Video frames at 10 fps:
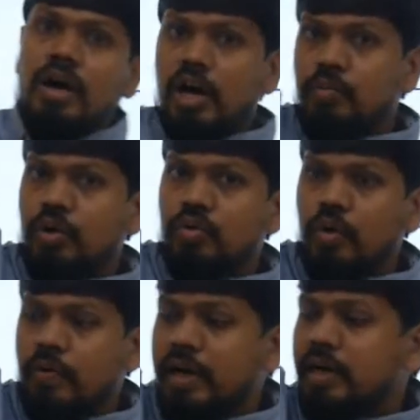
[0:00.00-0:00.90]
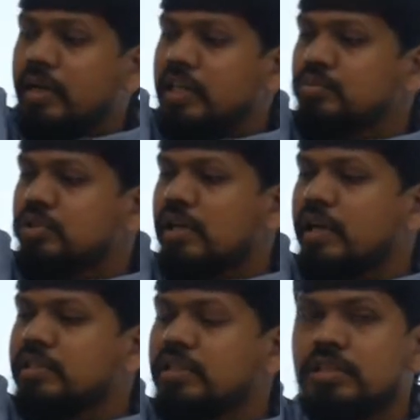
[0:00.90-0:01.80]
above overhead transmission
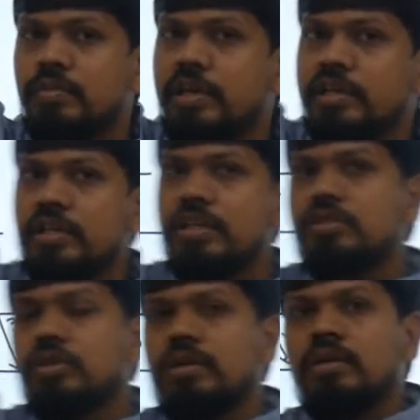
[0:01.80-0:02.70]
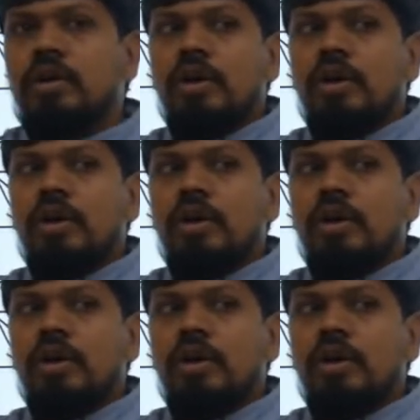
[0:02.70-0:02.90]
line system, right? It is okay.